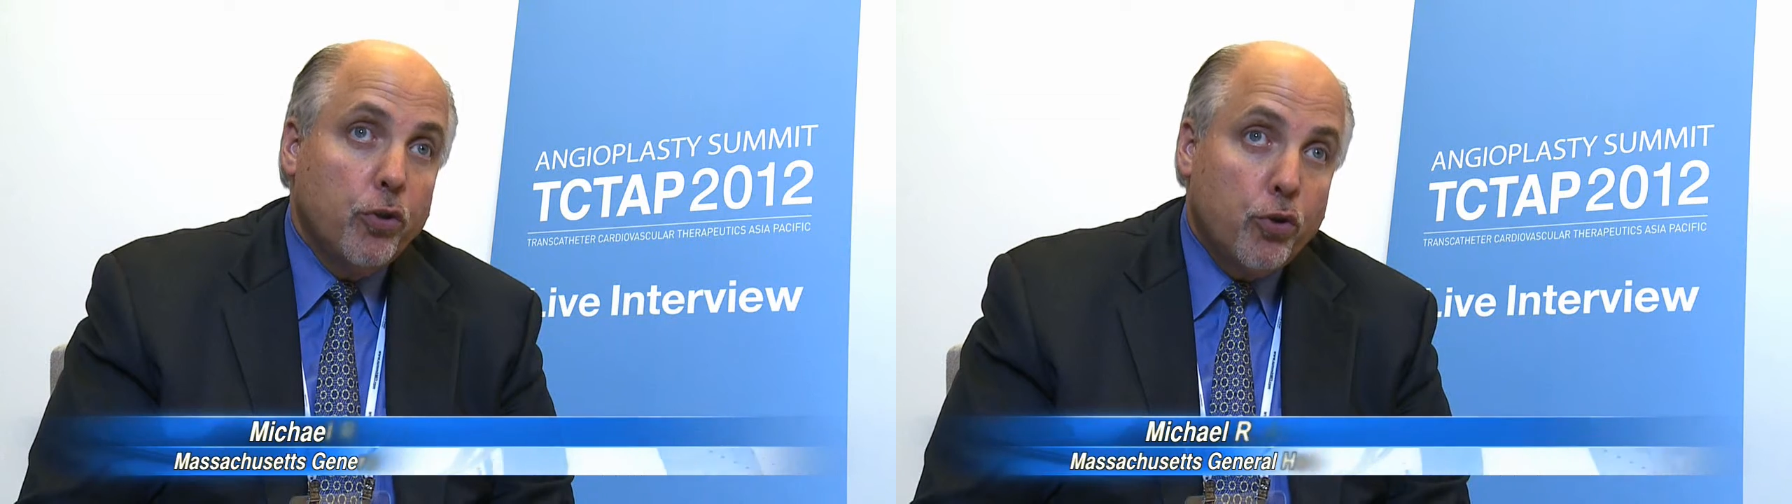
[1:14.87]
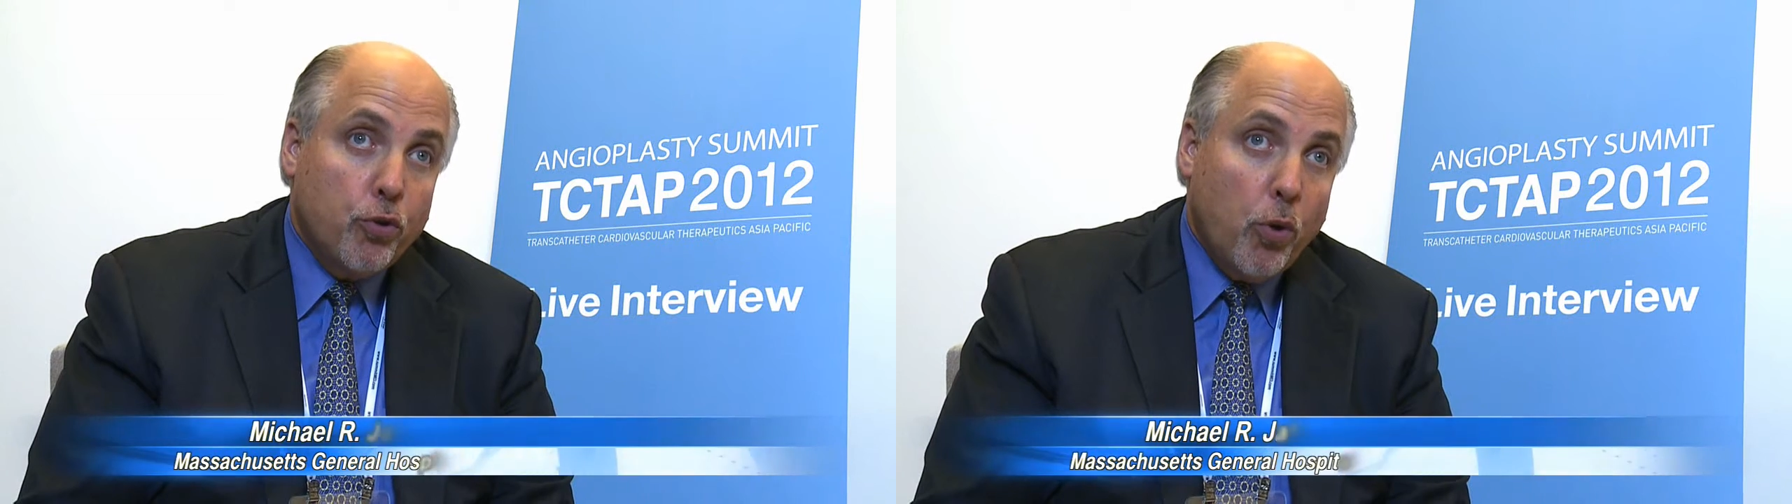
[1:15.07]

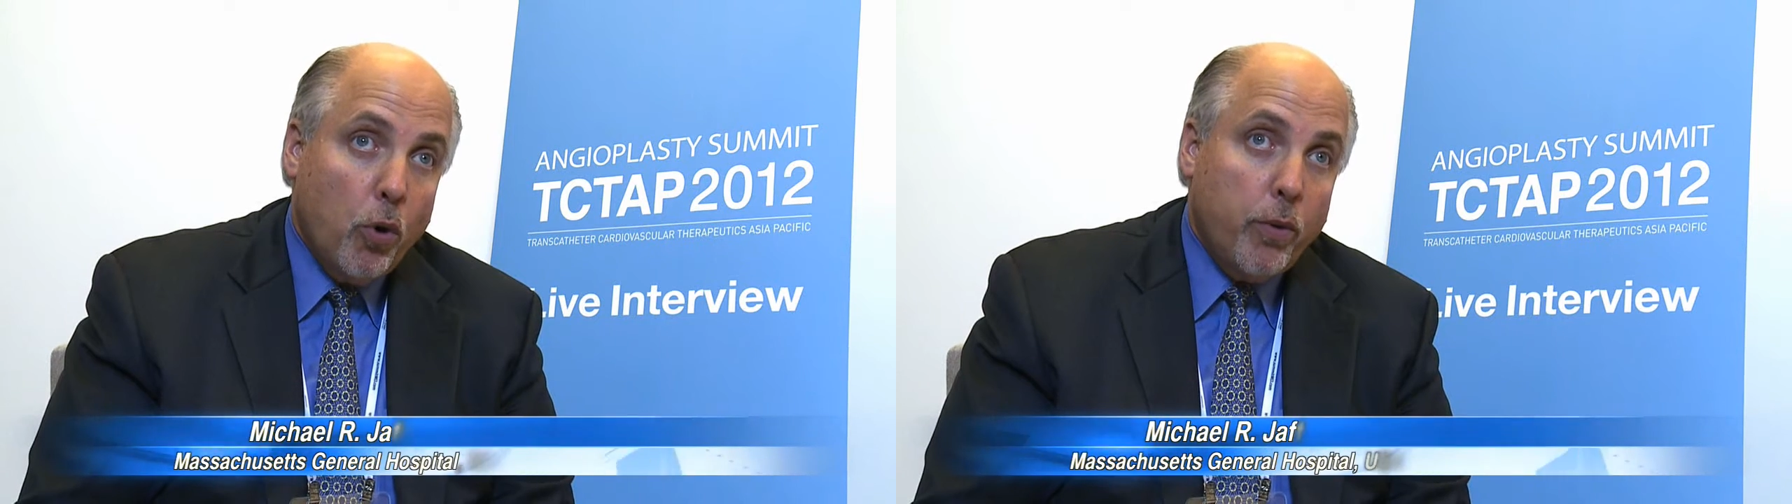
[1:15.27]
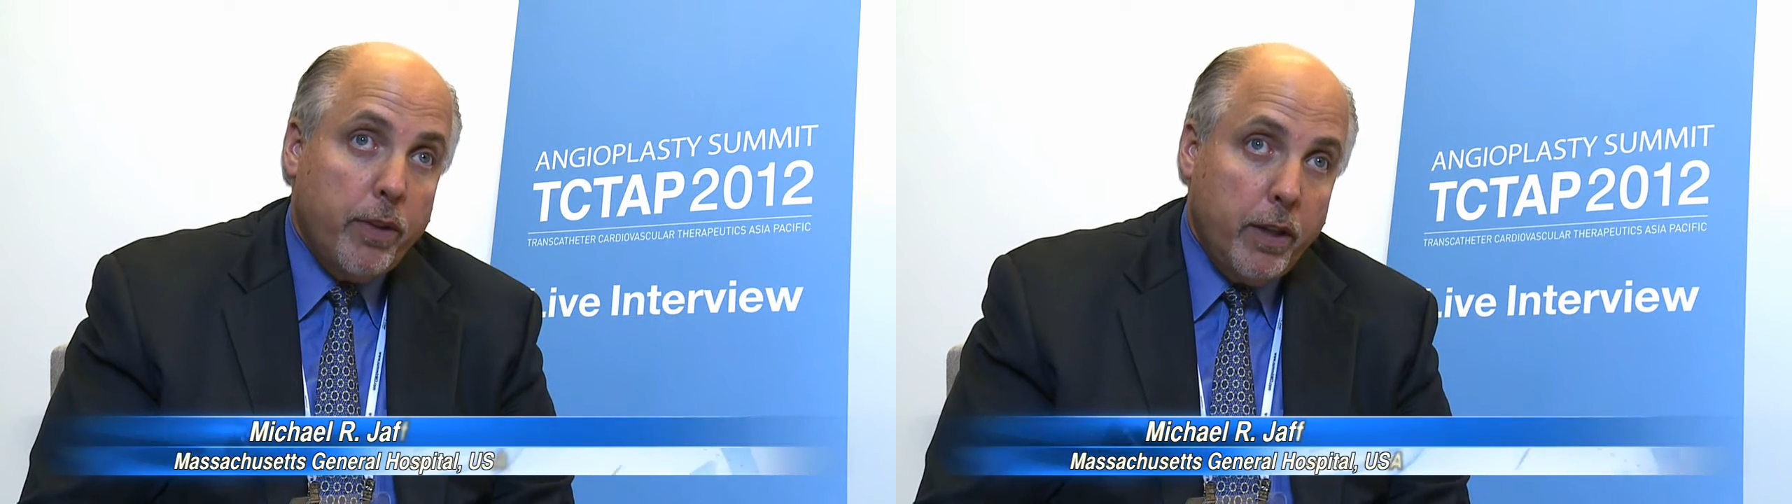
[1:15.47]

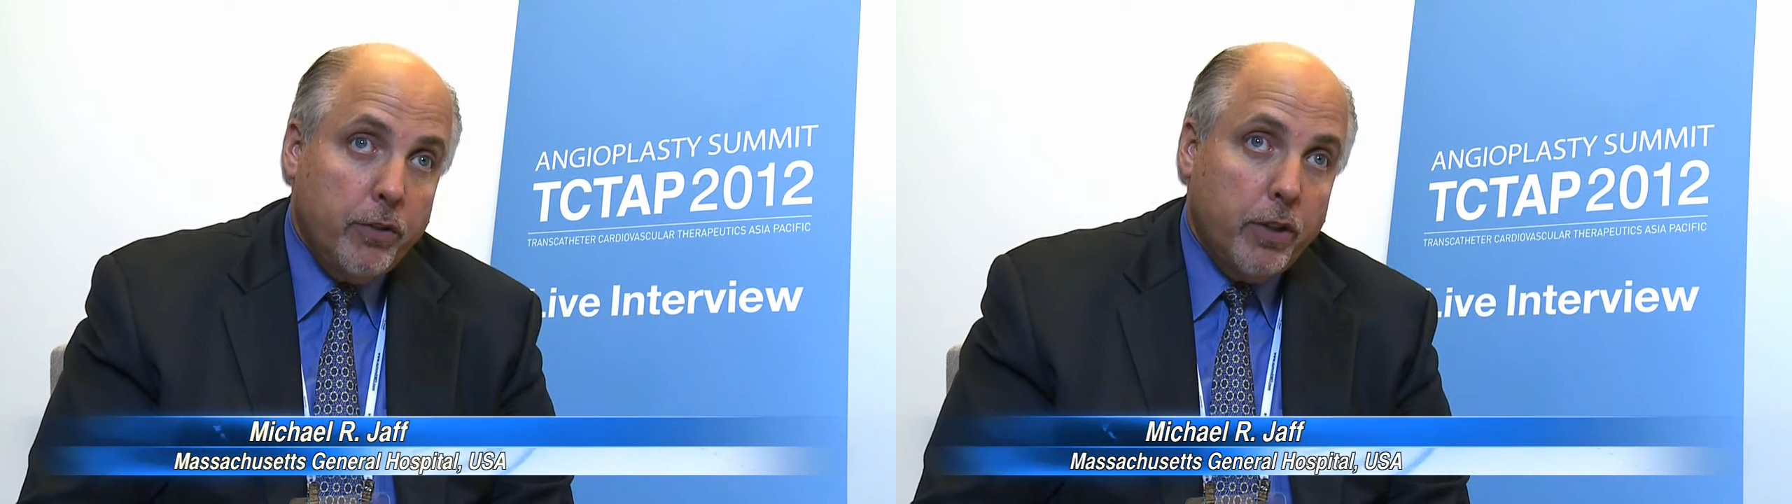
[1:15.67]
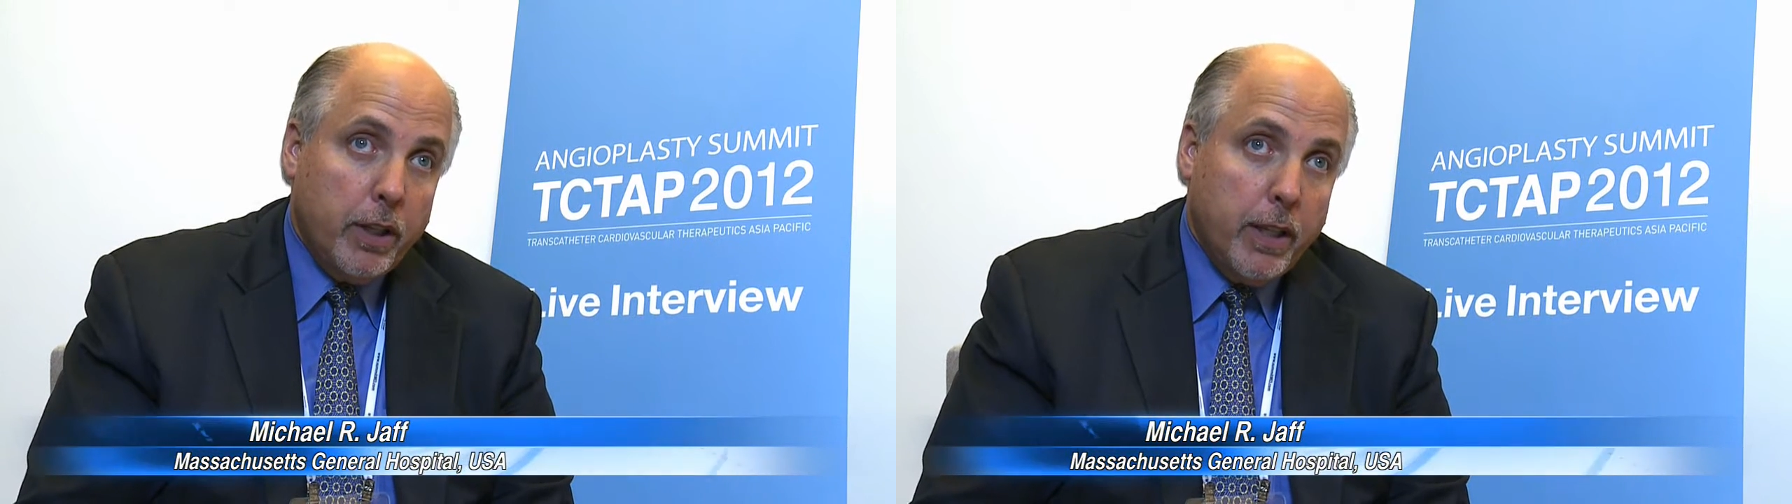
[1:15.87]
stroke,
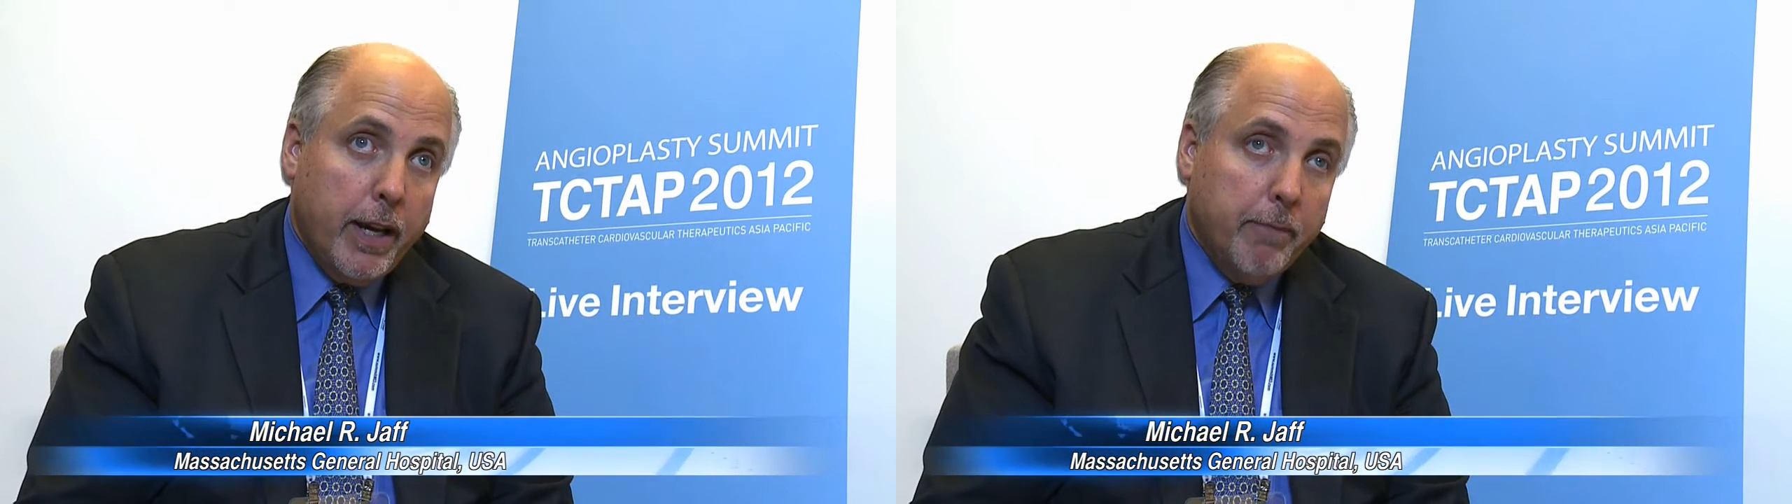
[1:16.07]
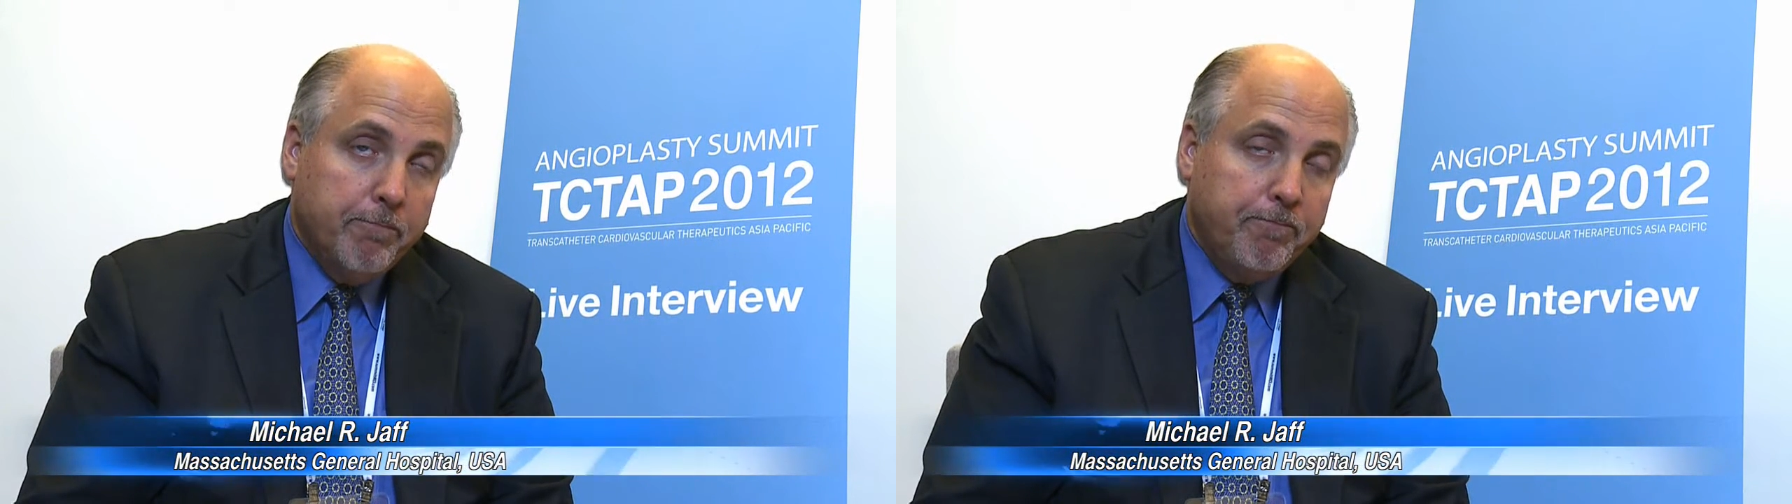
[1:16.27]
things like that.